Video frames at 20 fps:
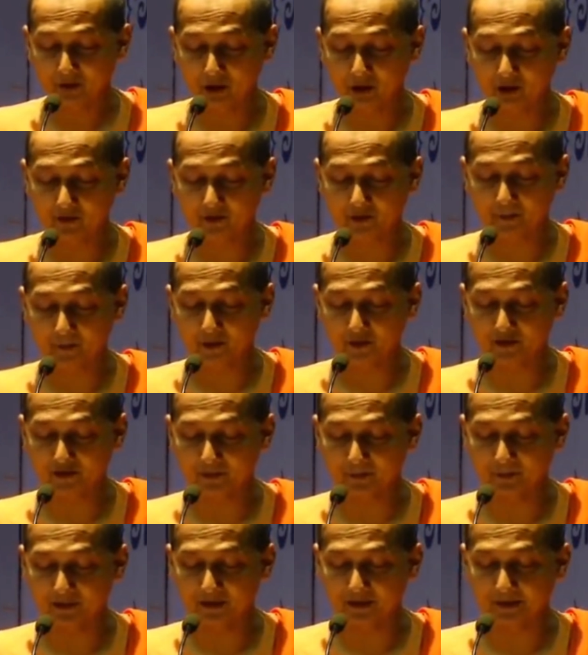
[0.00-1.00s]
your
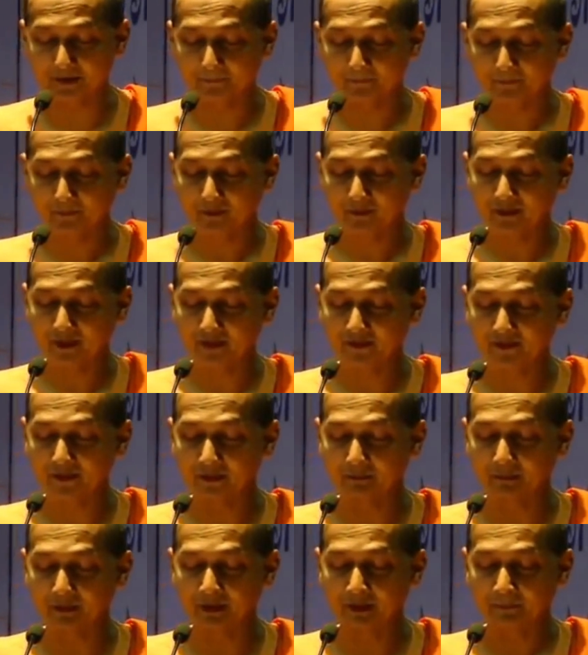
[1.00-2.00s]
responsibility. That's
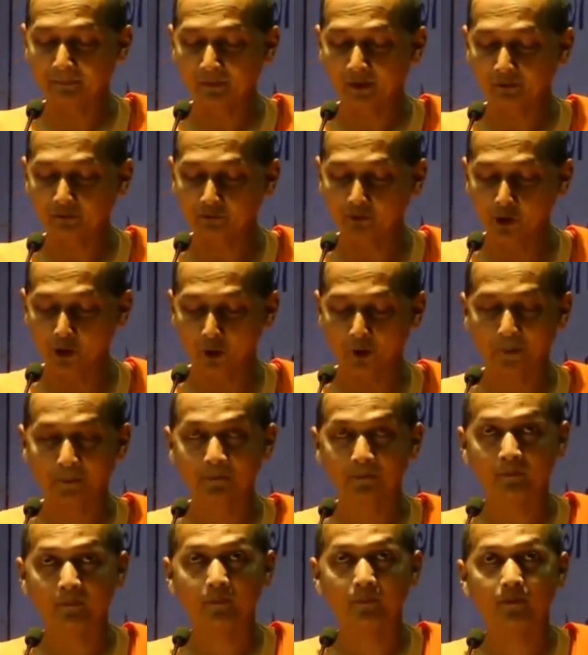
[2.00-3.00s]
number 4.
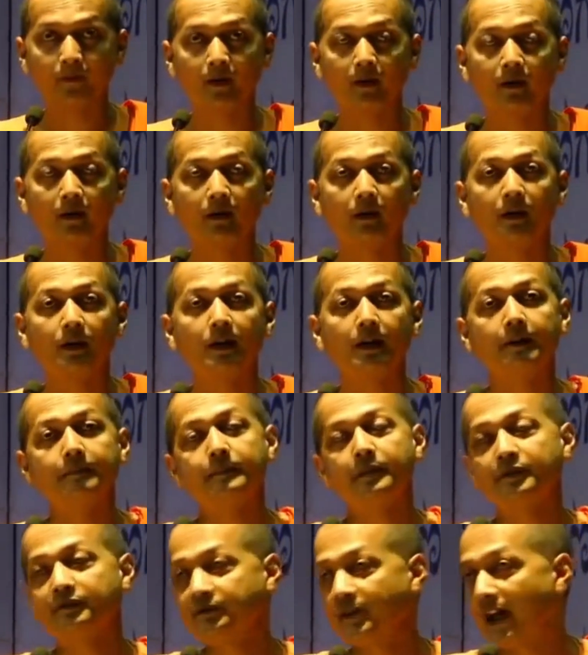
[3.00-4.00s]

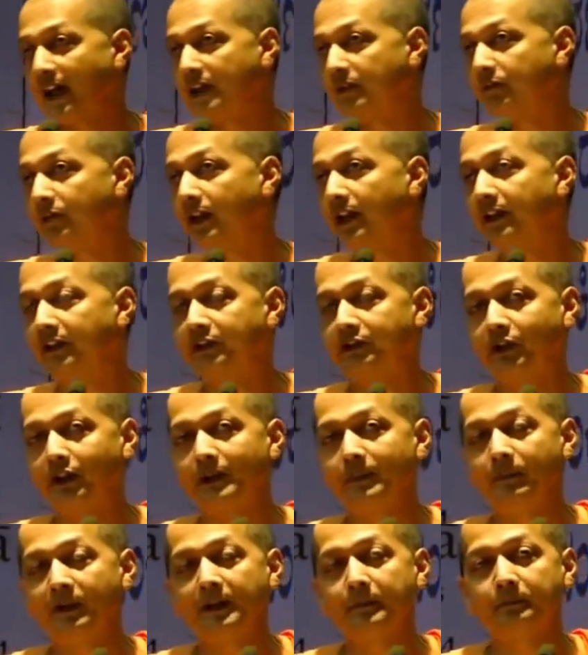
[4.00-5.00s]
Number 5,
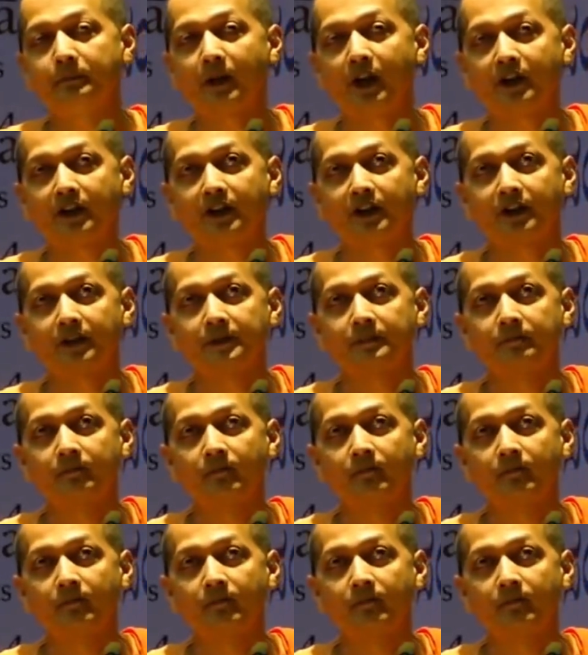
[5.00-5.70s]
extremely important.